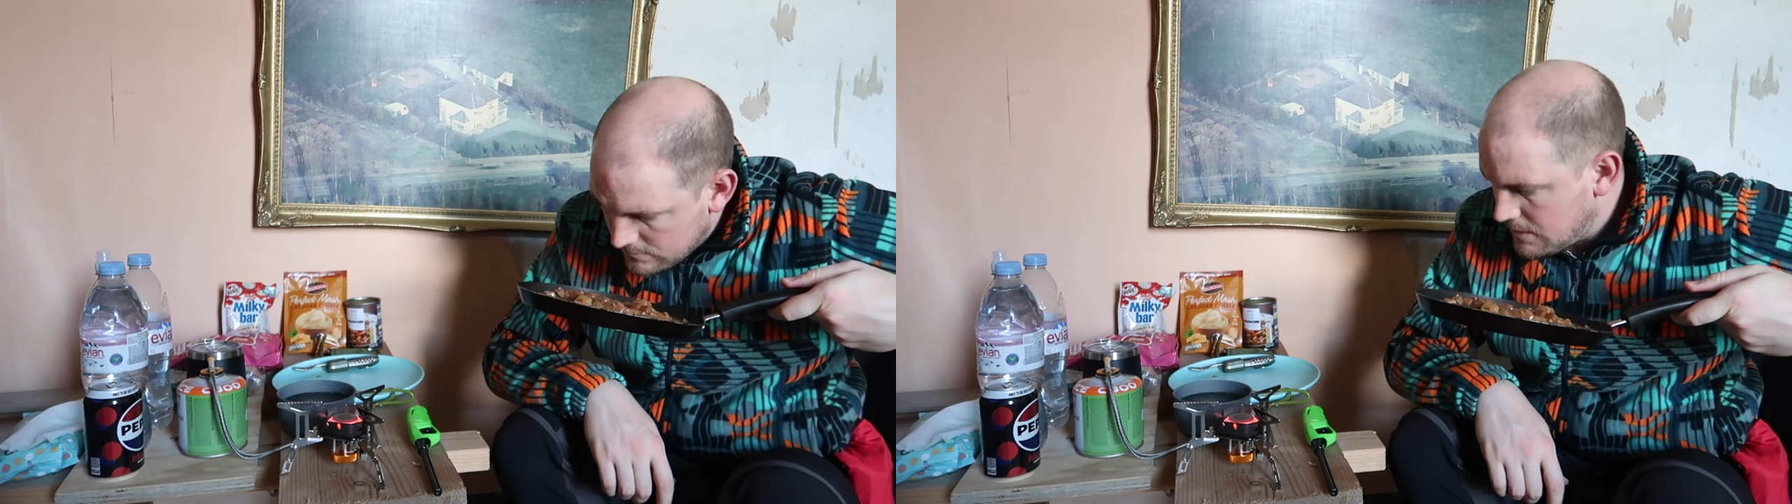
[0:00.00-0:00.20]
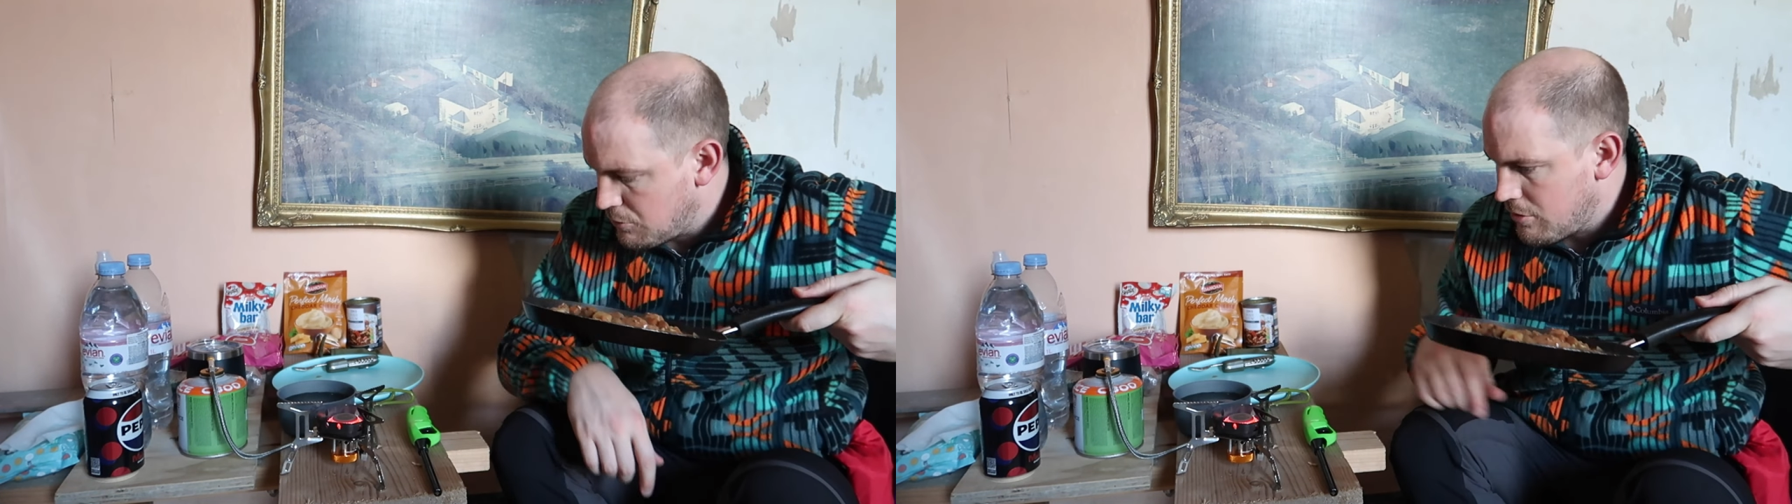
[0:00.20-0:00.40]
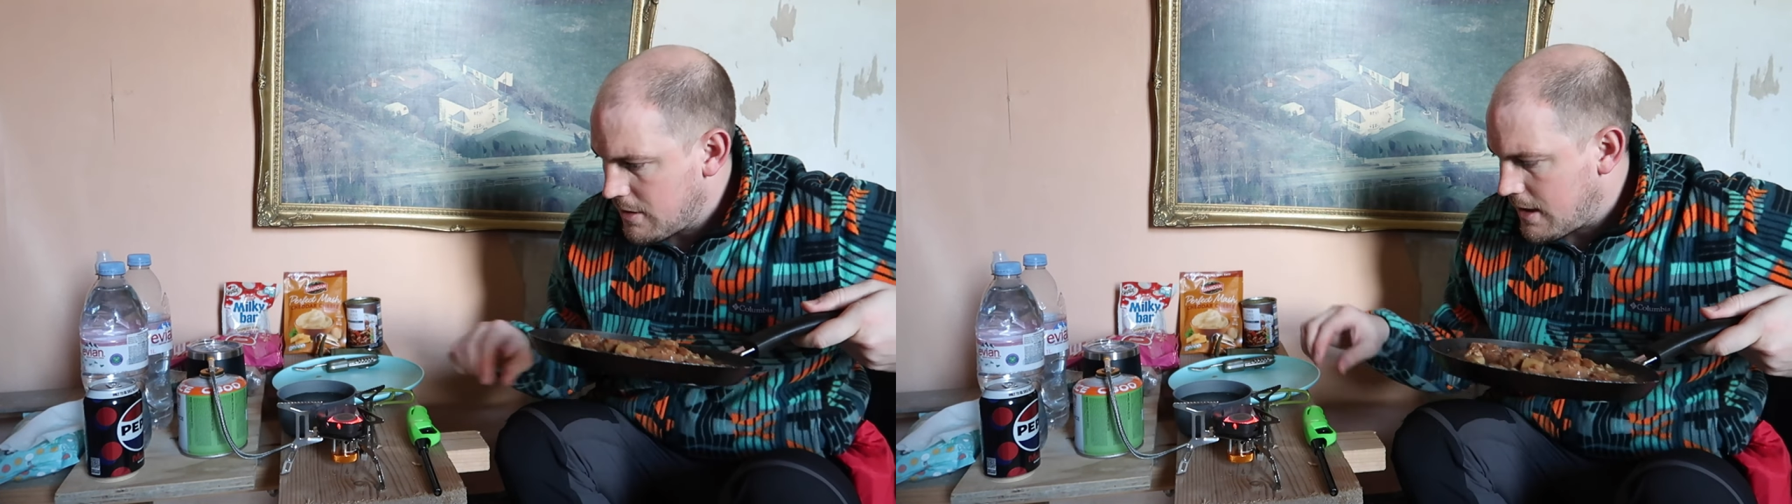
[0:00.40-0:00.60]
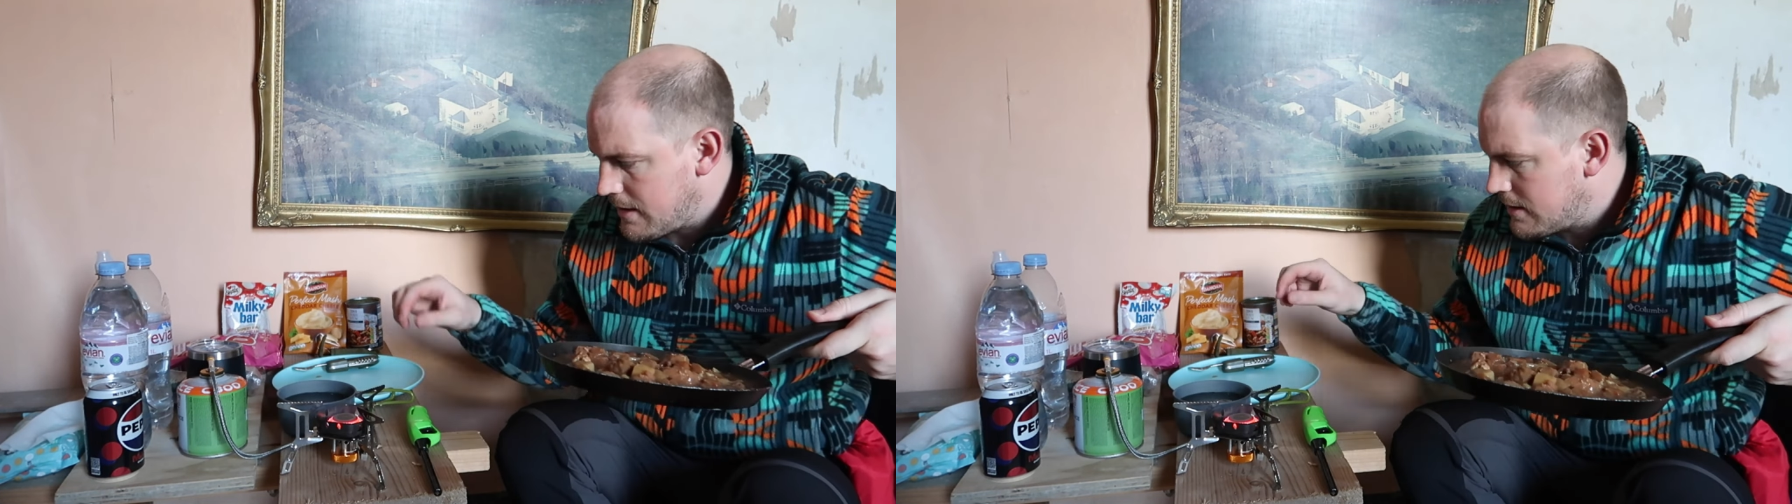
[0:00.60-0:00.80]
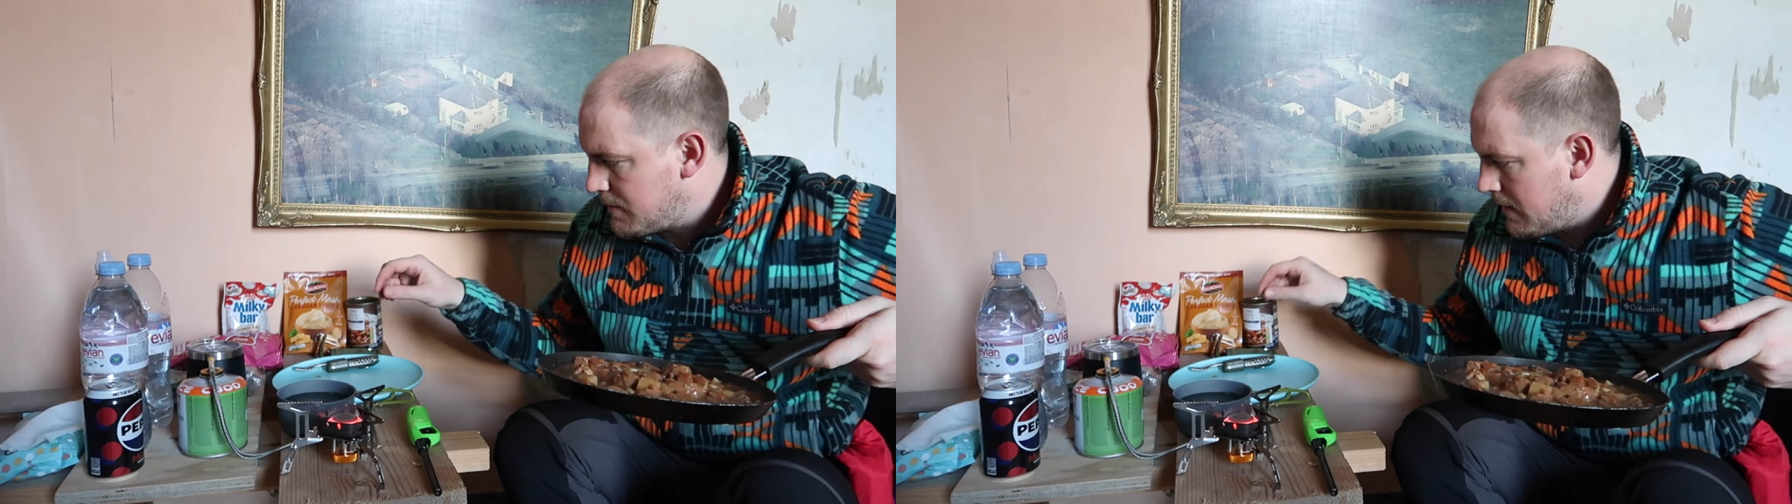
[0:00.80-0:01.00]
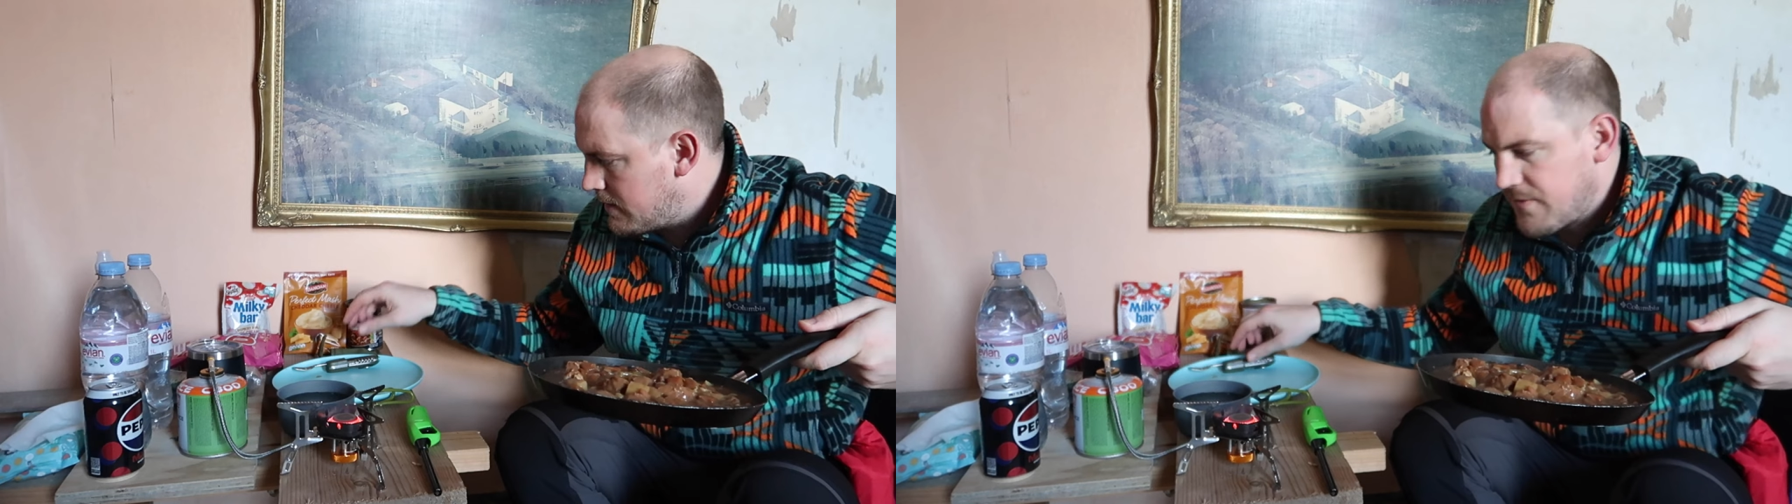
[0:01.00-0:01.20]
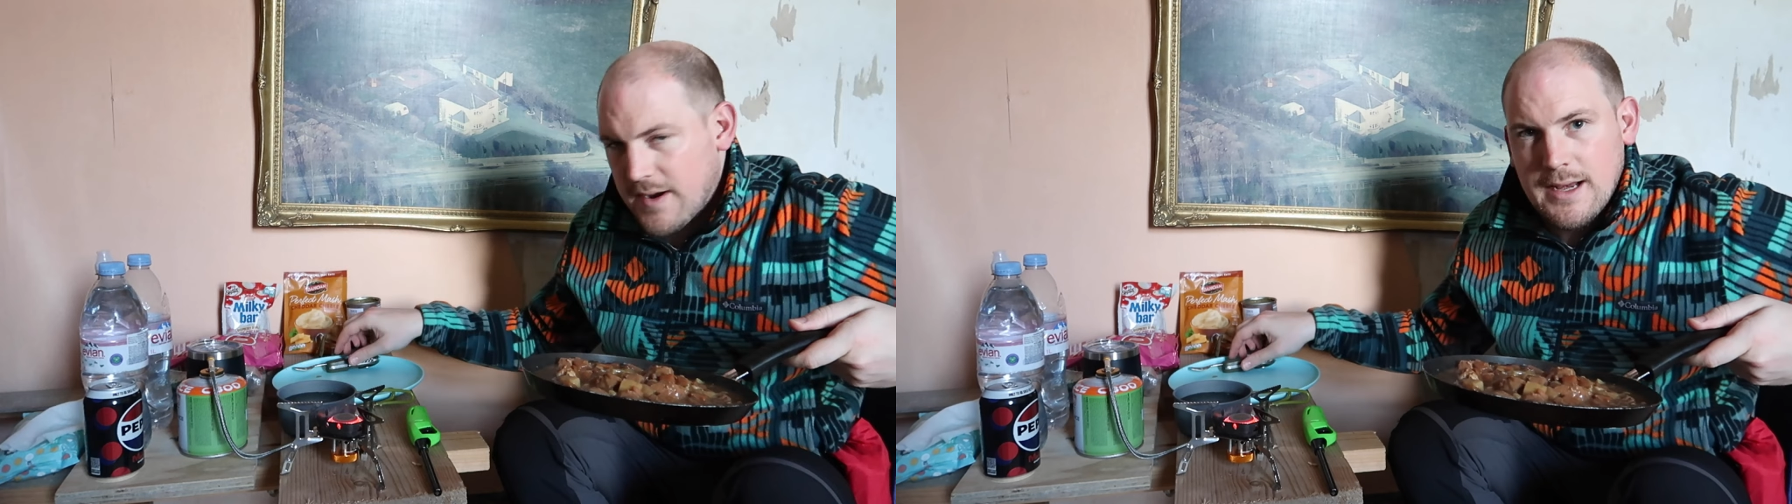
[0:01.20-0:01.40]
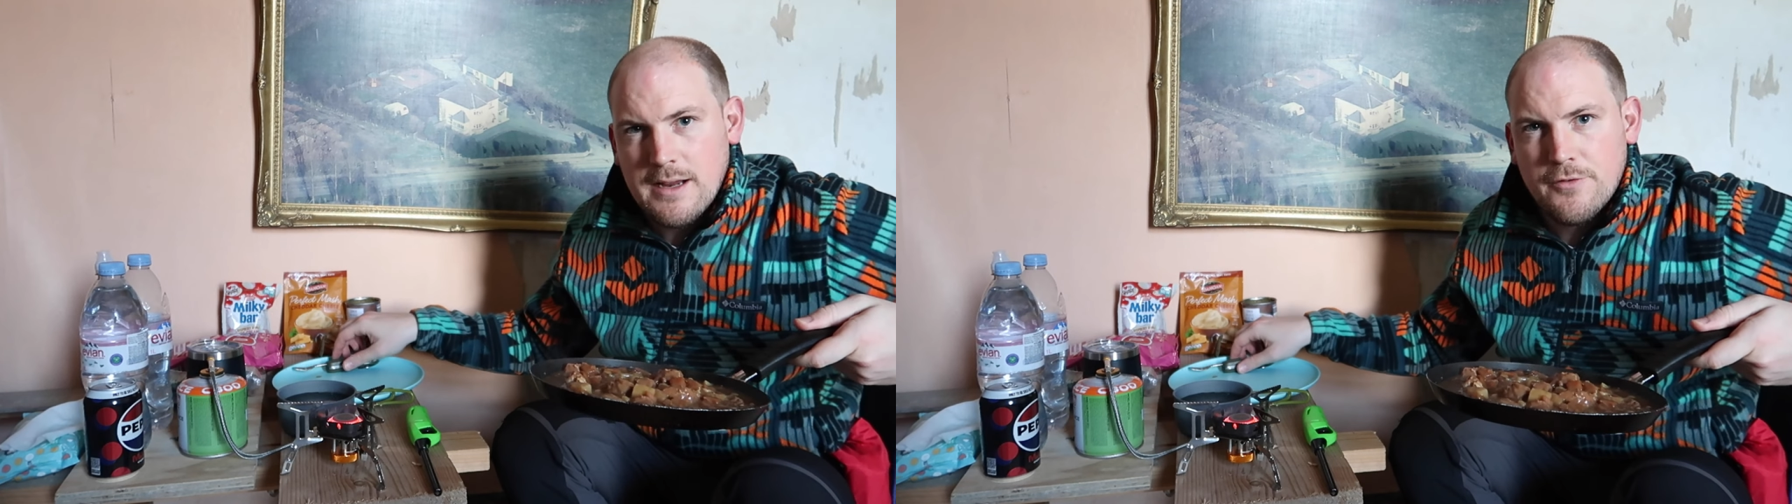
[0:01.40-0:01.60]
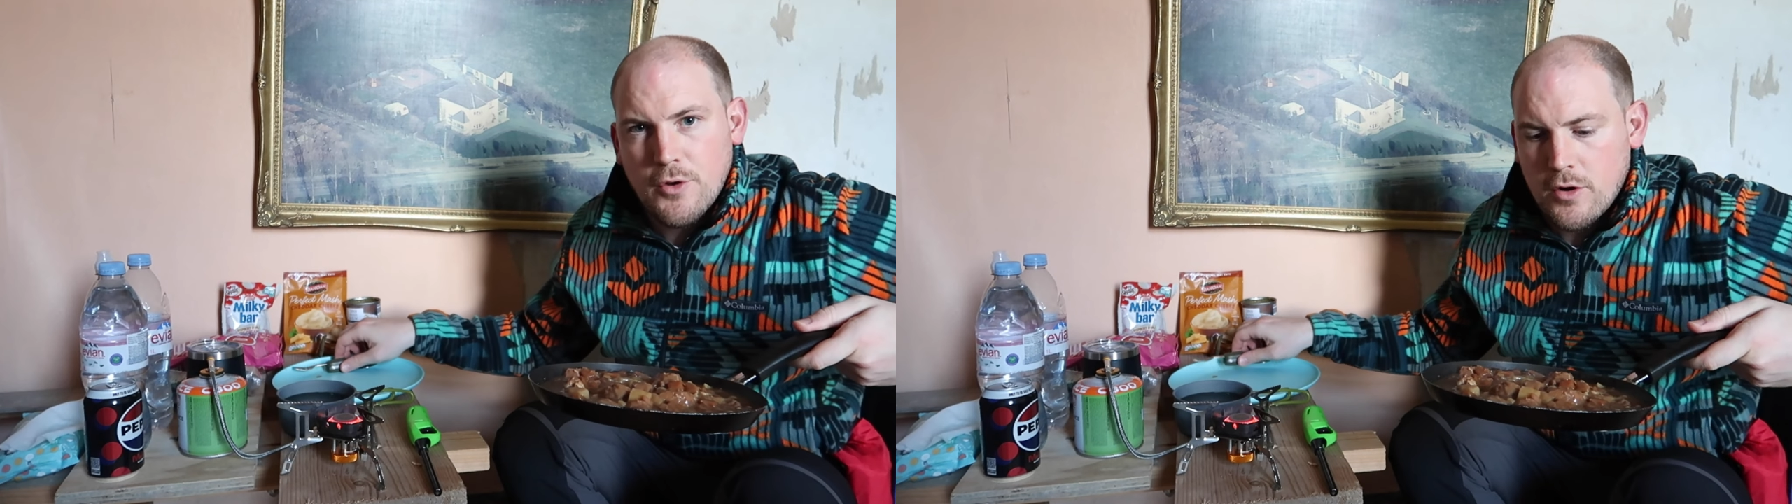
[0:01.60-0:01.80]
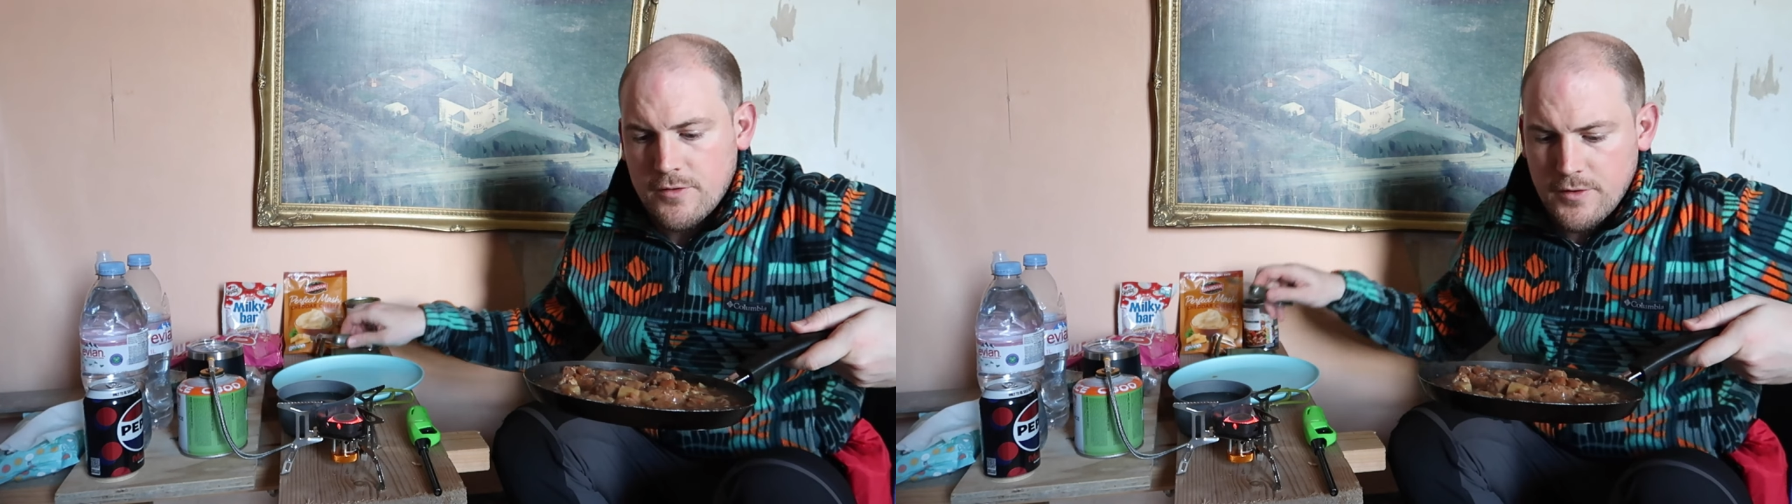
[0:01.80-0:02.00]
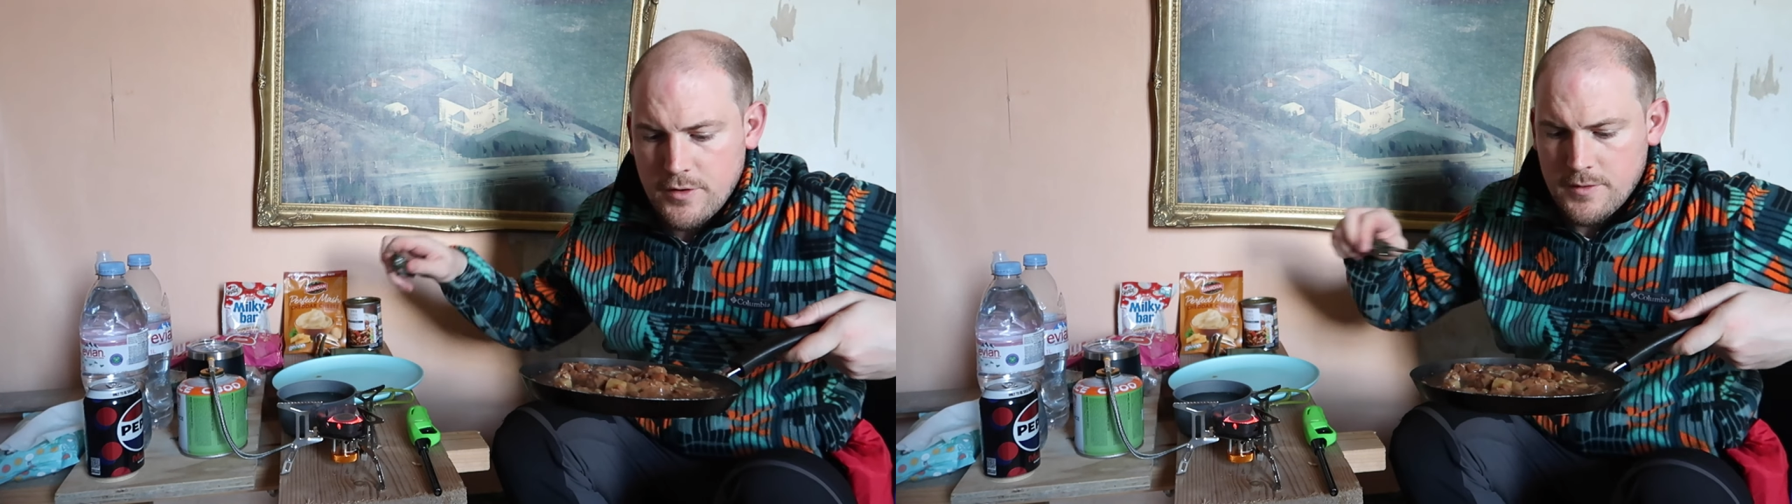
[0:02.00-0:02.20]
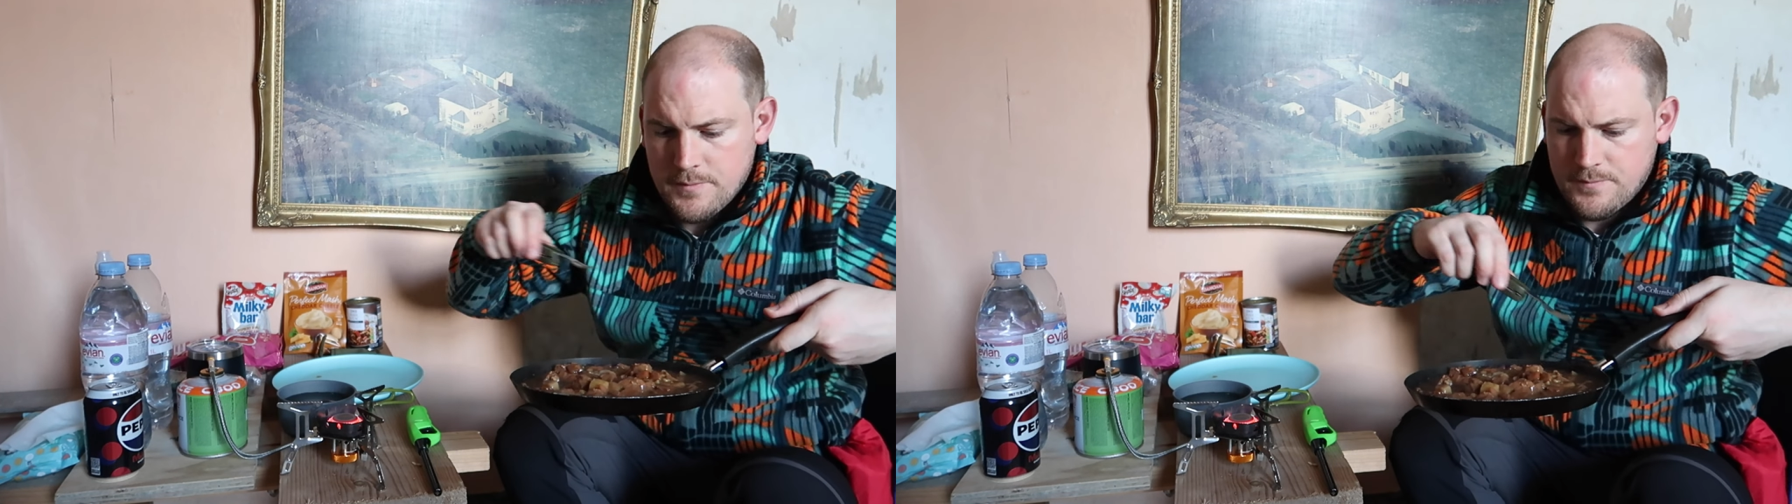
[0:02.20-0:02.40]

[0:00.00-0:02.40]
the more it kind of smells faintly of dog food.